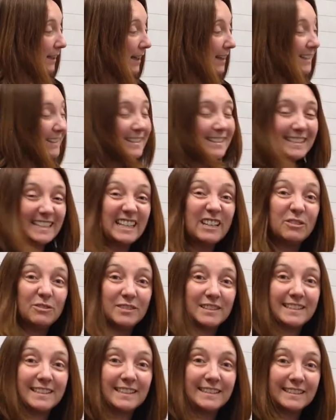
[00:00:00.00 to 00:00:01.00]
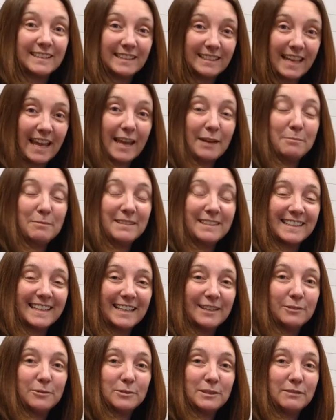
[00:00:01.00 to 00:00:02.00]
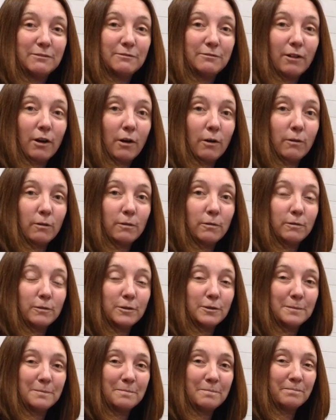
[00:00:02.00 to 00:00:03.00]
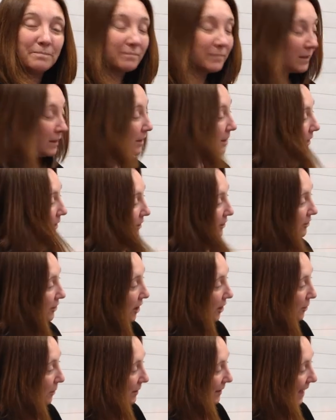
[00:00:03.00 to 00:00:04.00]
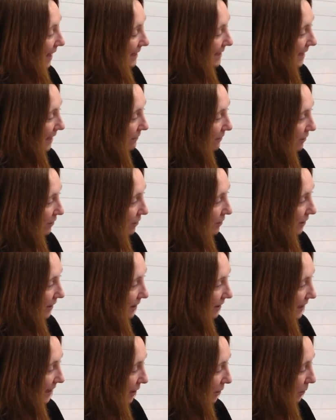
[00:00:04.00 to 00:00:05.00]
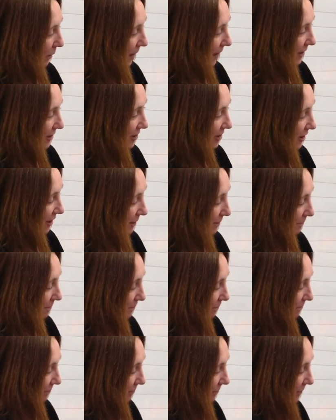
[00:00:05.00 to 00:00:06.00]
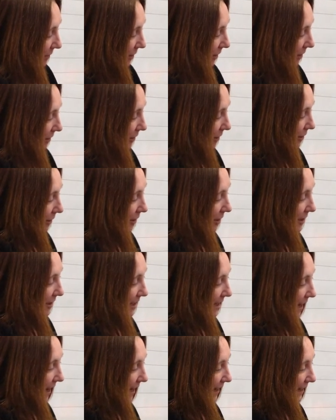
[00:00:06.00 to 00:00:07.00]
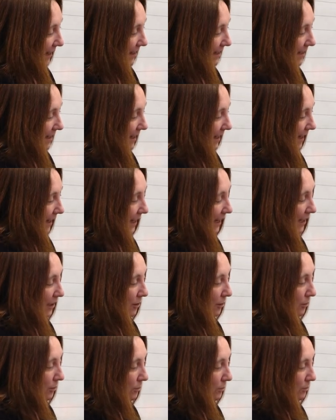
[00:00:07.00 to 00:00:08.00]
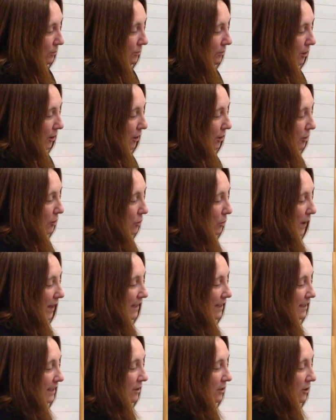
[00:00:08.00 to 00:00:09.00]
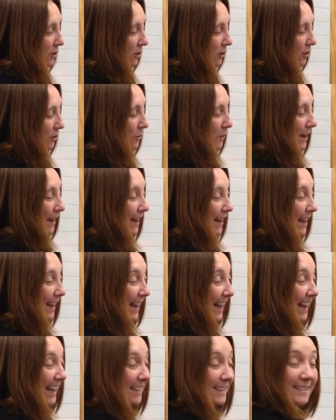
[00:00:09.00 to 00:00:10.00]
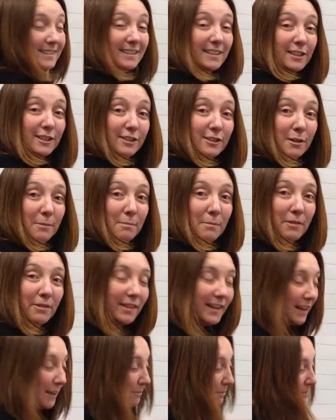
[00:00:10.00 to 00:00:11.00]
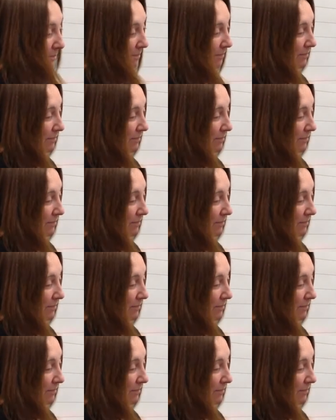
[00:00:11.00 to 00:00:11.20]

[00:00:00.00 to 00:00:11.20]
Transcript: It's still the same skills involved. So let's have a look at the equation. 38 equals 22 add something.